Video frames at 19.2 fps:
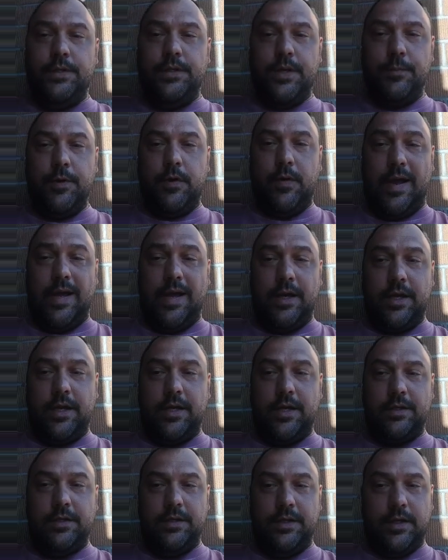
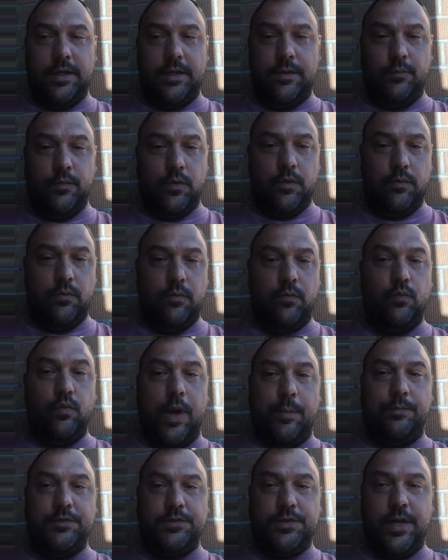Democratic or
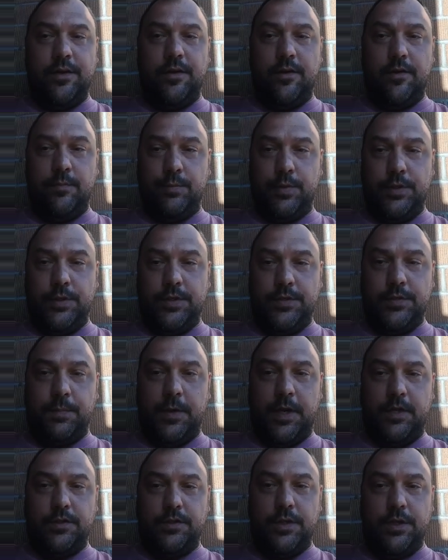representative
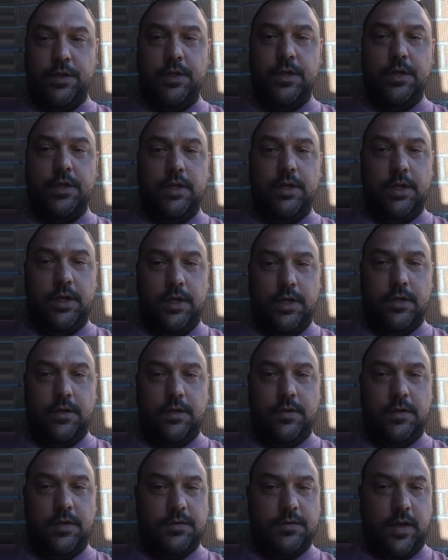participation
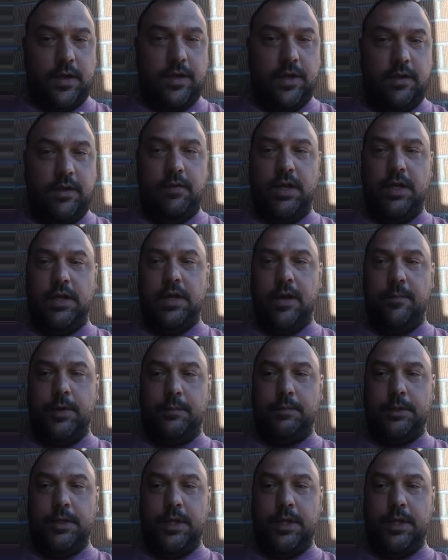in this kind of economic